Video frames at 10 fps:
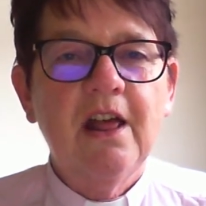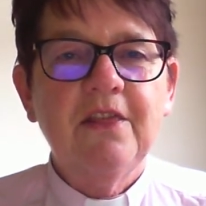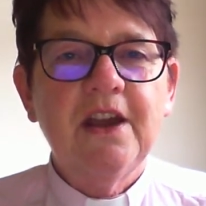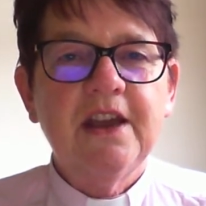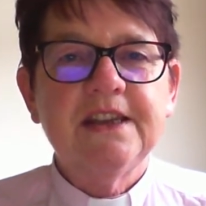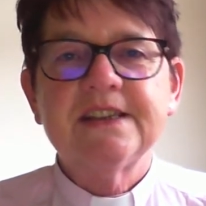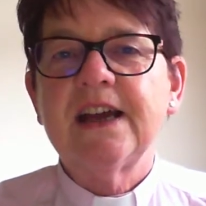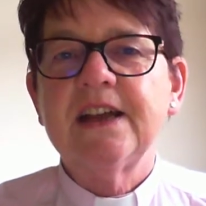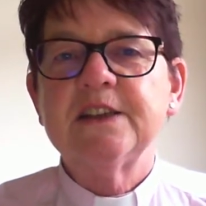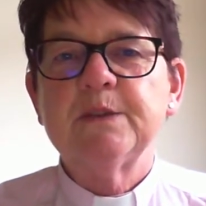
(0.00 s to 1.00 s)
there he
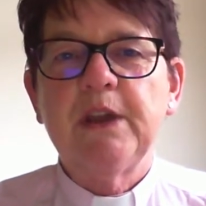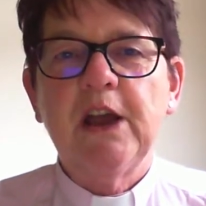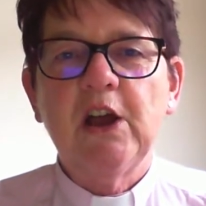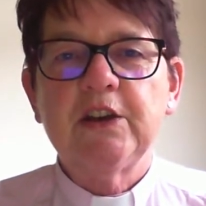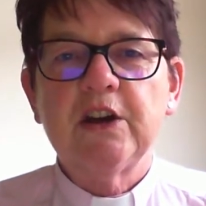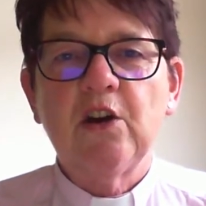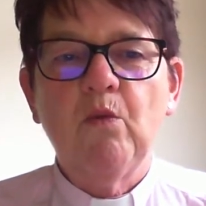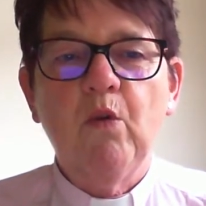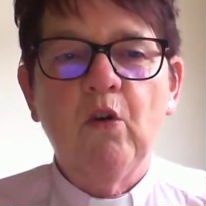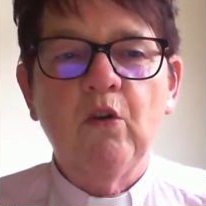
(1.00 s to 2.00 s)
stands behind our
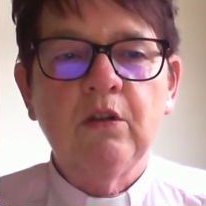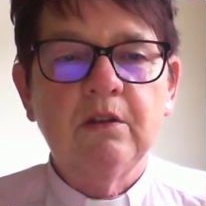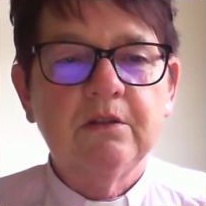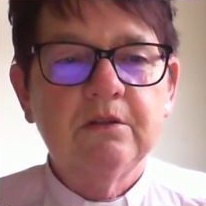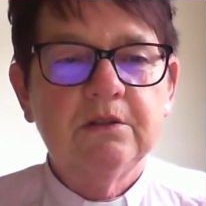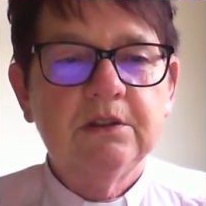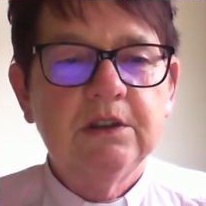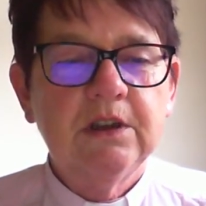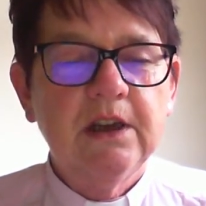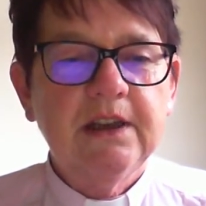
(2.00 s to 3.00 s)
wall,
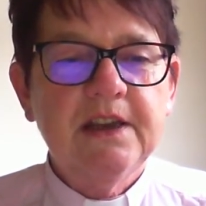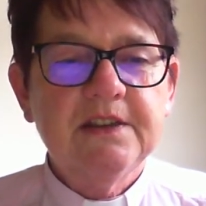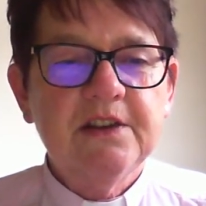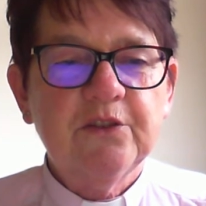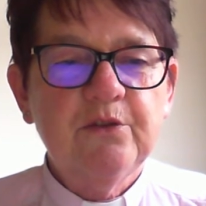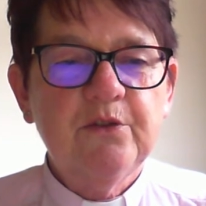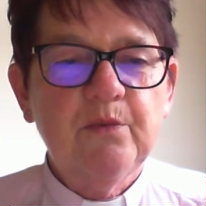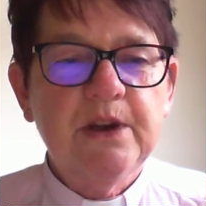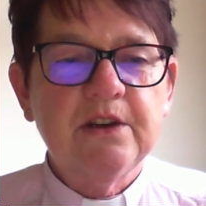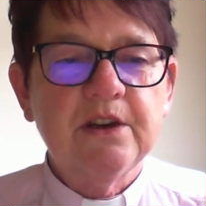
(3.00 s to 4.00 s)
gazing through the
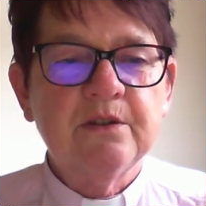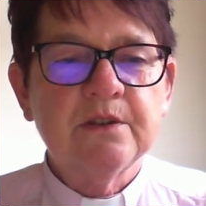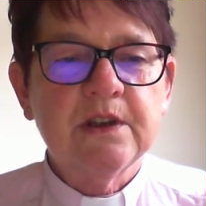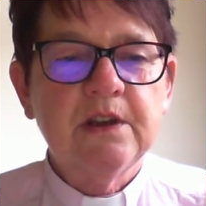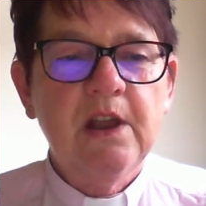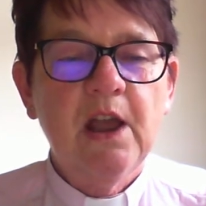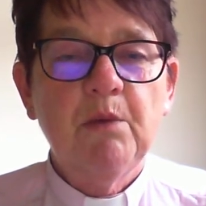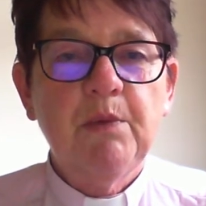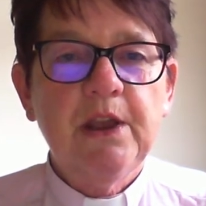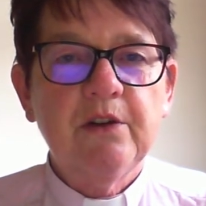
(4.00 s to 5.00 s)
windows,
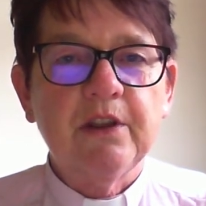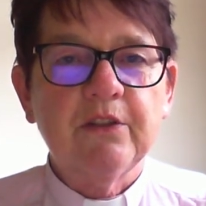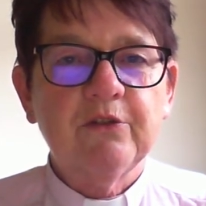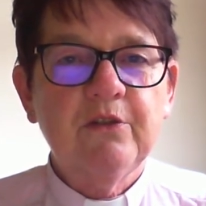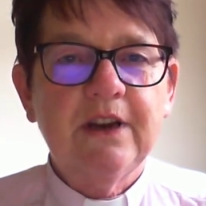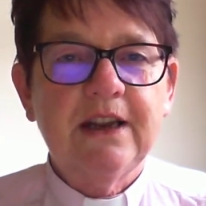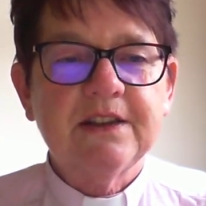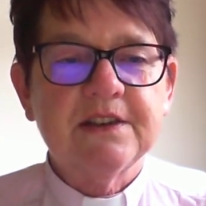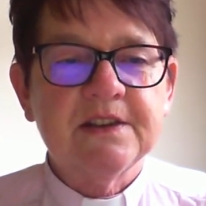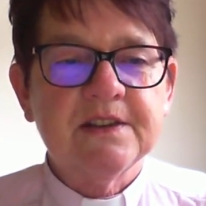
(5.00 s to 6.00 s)
peering through the
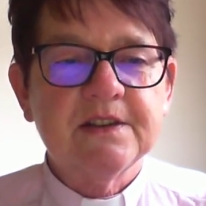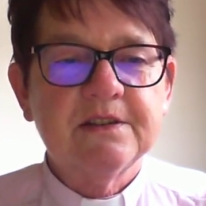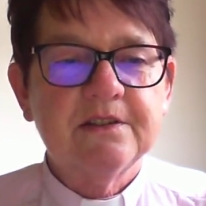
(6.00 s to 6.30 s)
lattice.